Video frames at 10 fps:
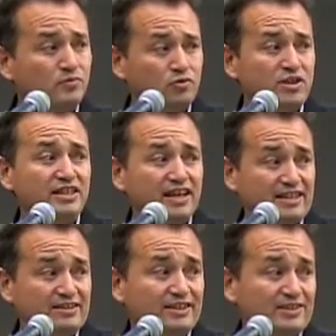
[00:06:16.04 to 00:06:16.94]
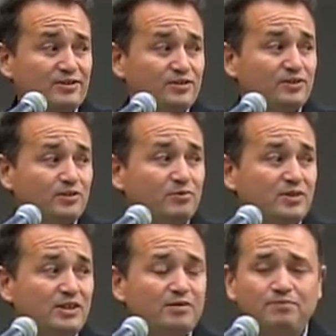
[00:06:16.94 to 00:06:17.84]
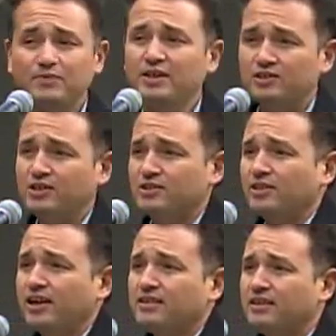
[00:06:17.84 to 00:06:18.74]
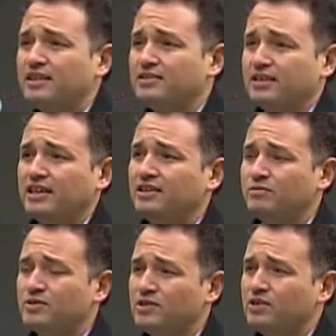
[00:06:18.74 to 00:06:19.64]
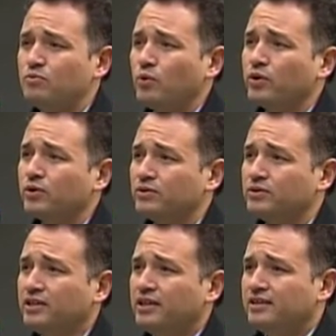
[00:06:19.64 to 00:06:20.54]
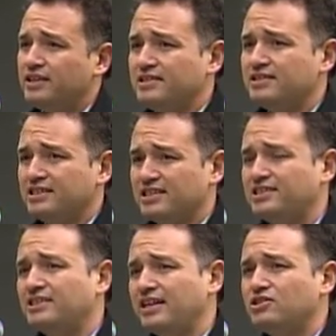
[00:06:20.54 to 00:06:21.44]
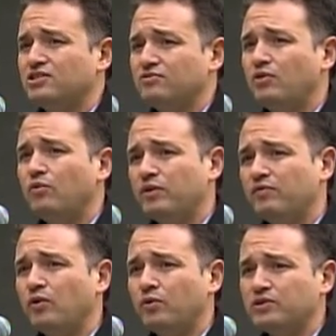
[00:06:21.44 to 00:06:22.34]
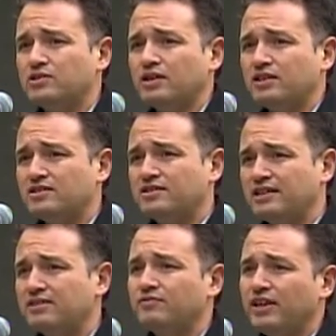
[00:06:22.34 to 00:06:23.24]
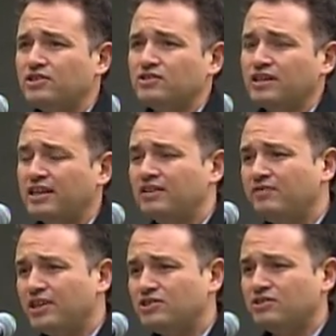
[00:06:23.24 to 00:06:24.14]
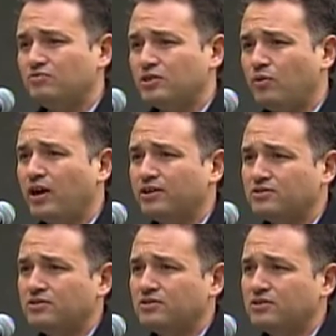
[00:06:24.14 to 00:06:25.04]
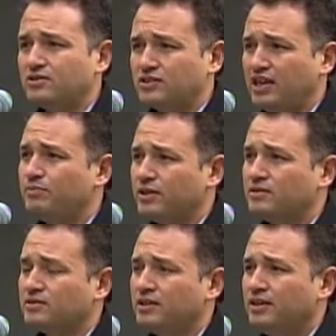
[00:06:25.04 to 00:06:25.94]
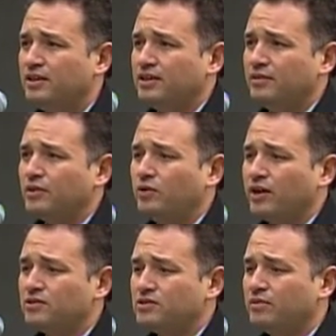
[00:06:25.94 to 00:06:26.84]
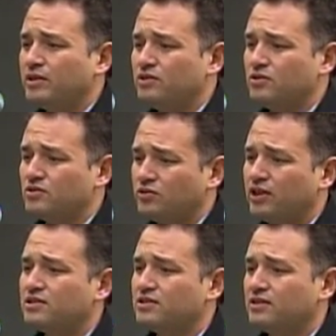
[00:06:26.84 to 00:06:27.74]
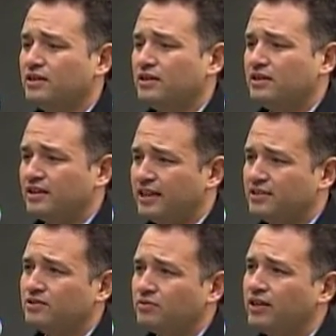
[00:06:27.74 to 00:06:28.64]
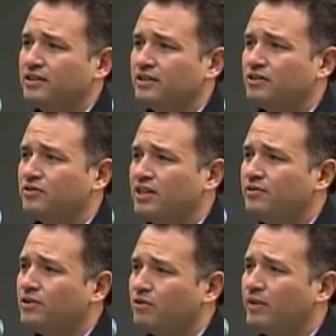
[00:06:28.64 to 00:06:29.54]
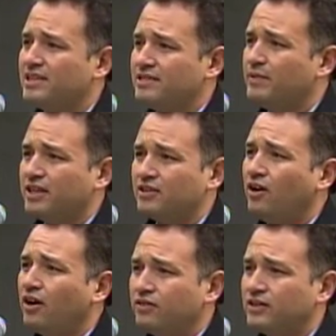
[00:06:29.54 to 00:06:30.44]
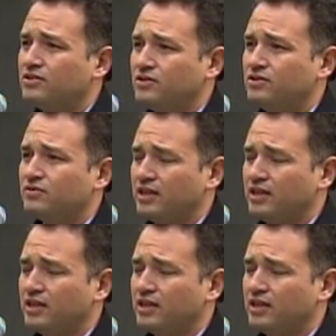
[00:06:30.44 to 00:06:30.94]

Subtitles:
greenlighting this. You know, the museum does a lot of things in the museum world. This is an extension of what we've always done. This is an innovation, and innovation requires champions. It requires somebody to trust that that's the right thing to do, even though it might seem like an odd thing to do.